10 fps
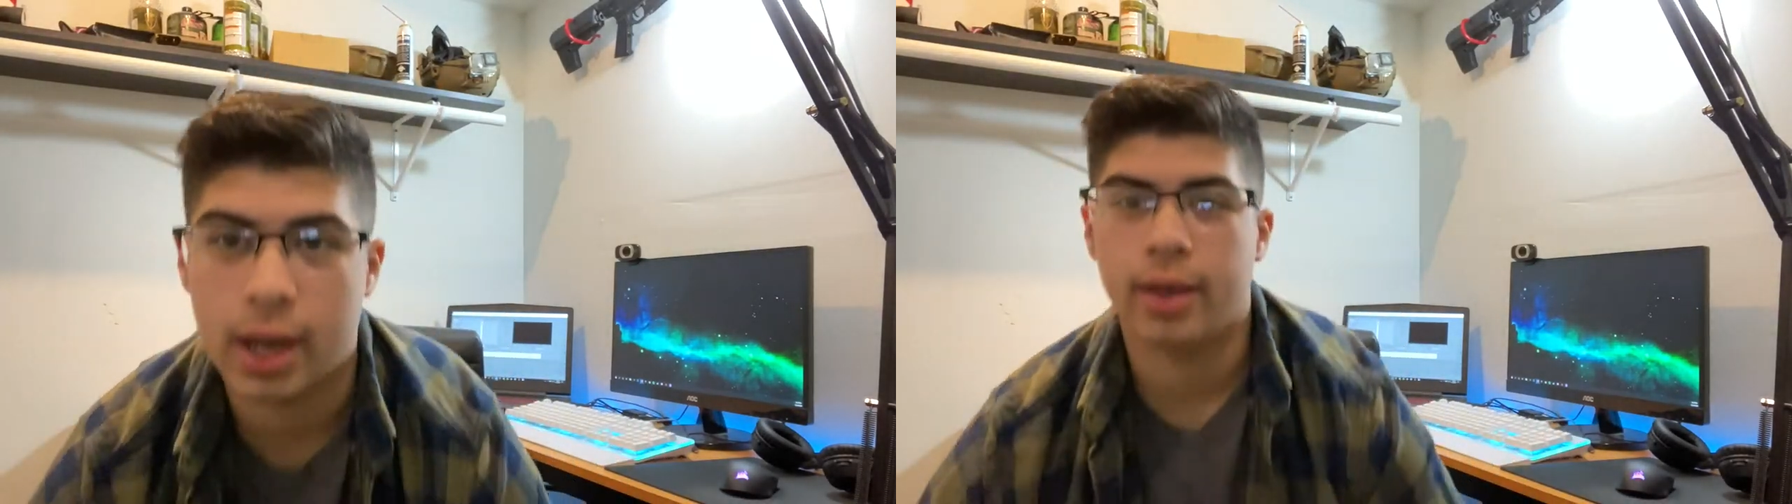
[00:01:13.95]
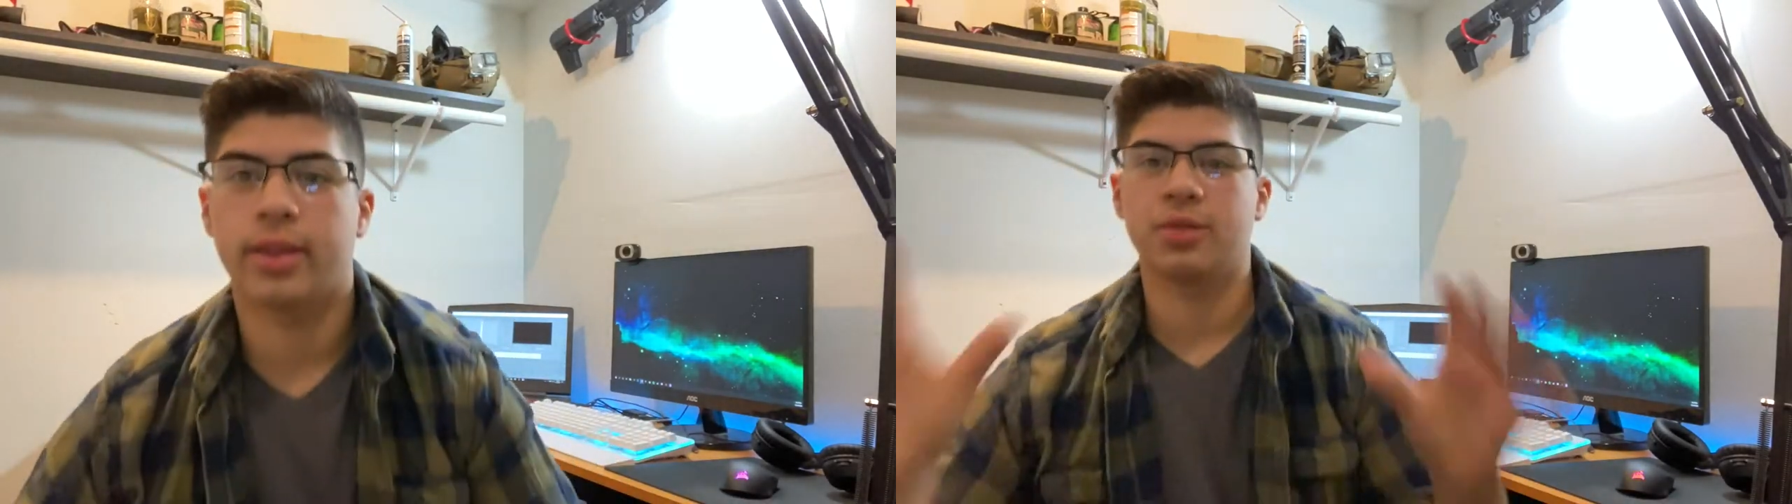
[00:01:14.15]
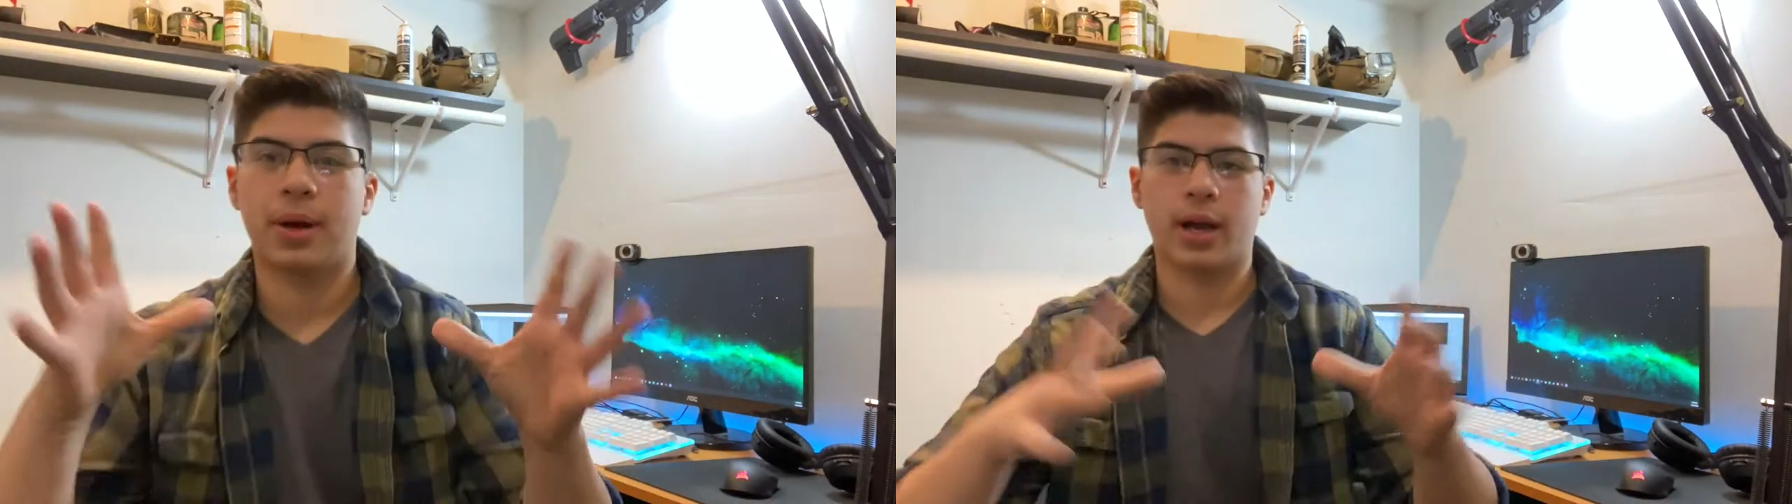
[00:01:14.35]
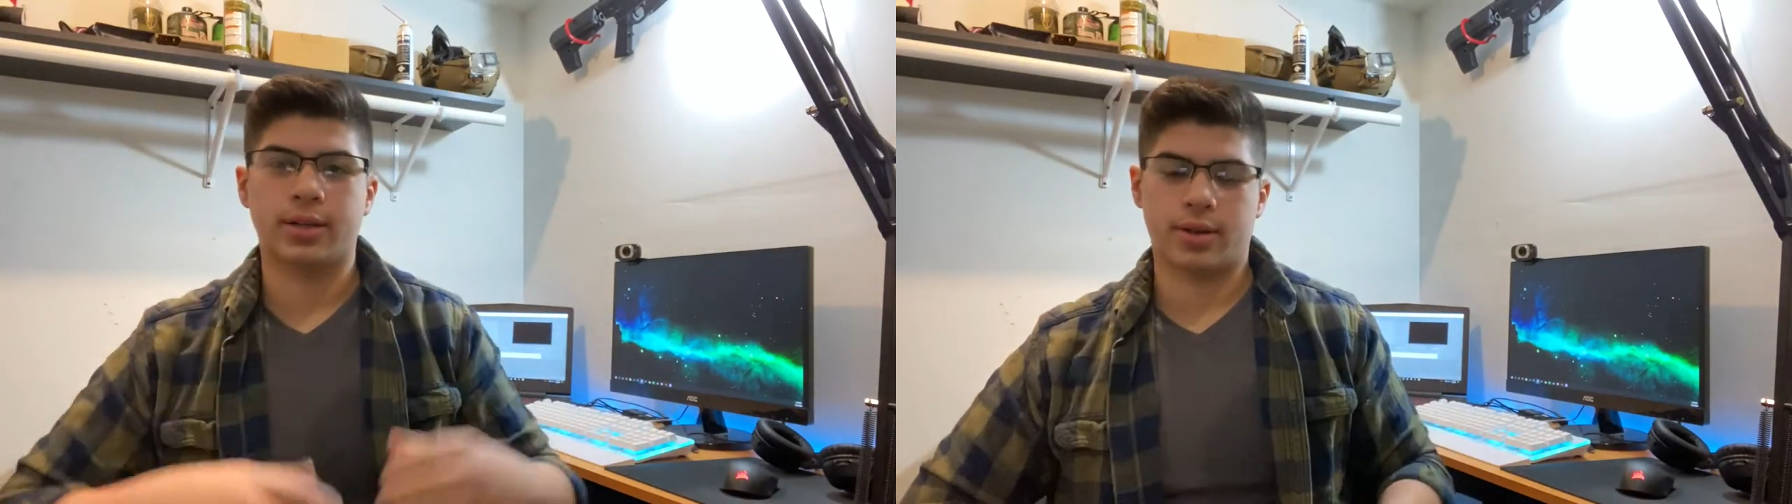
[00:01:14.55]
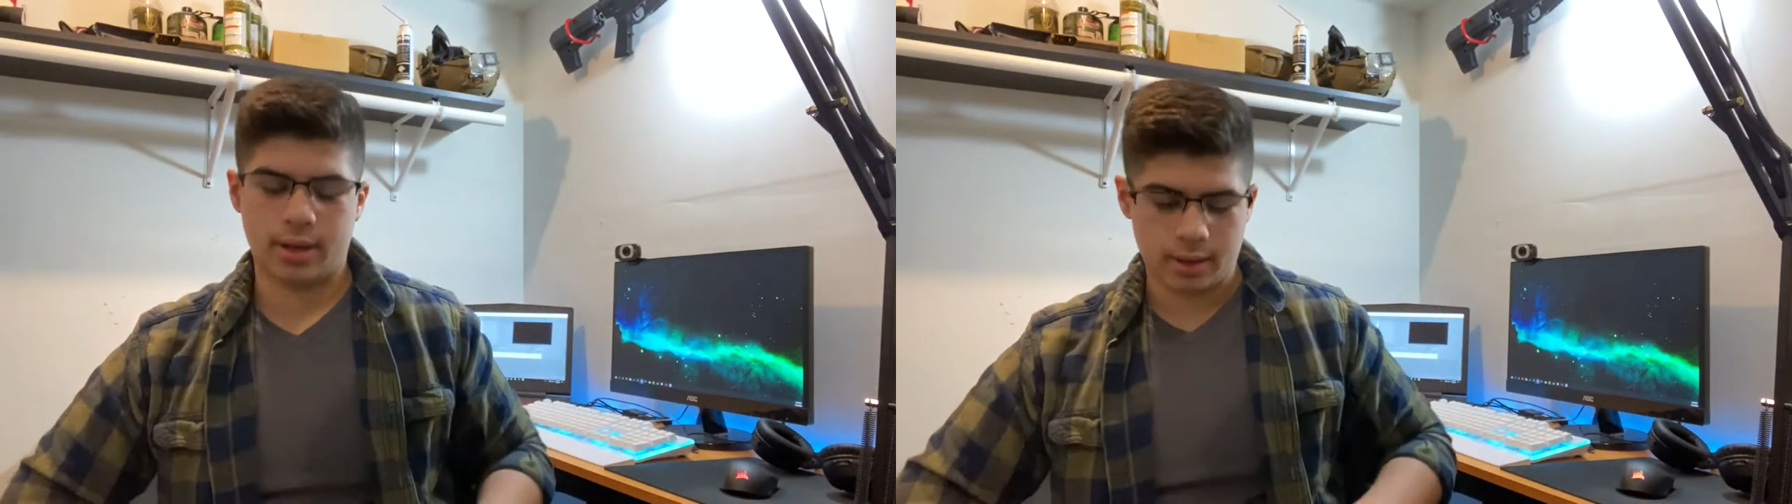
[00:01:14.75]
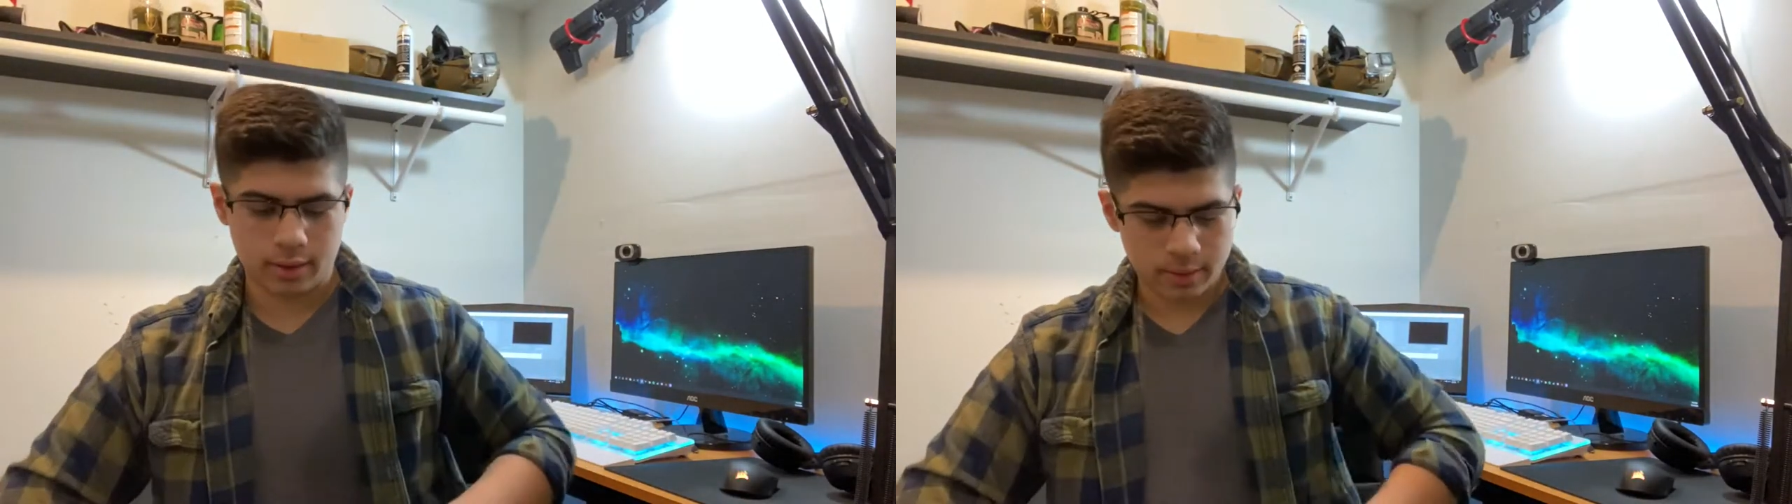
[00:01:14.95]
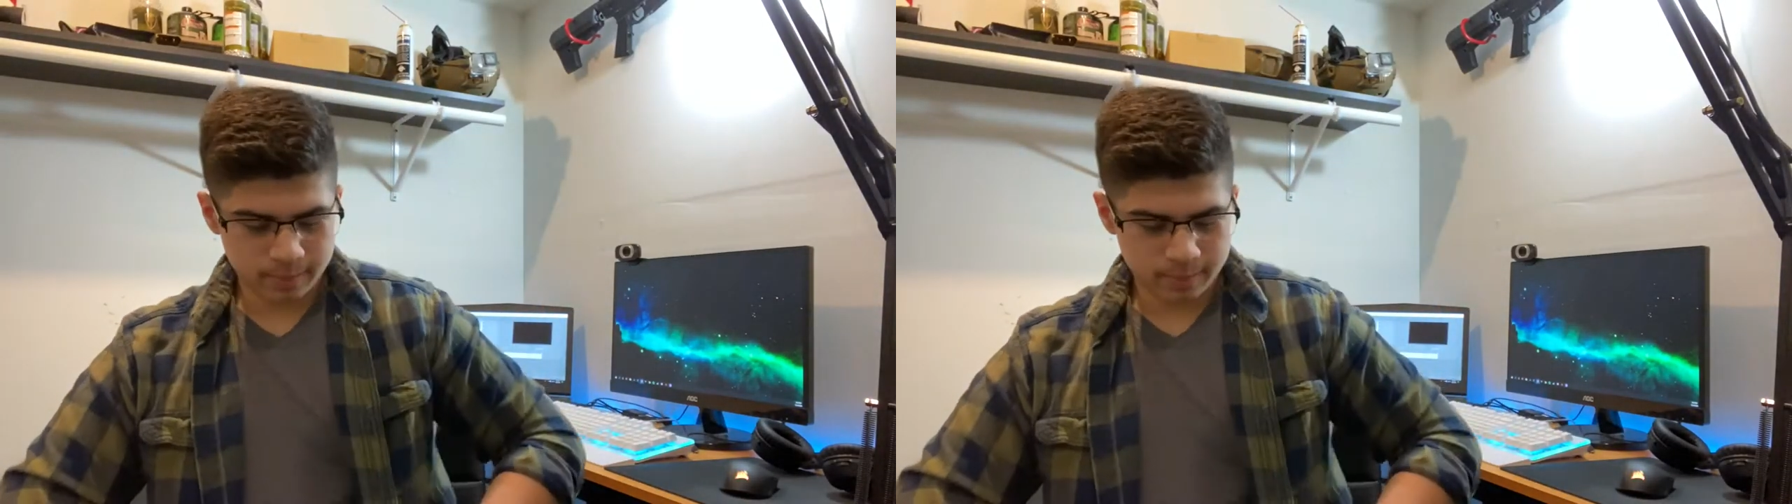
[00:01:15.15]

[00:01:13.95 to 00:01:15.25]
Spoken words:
got in this box right now.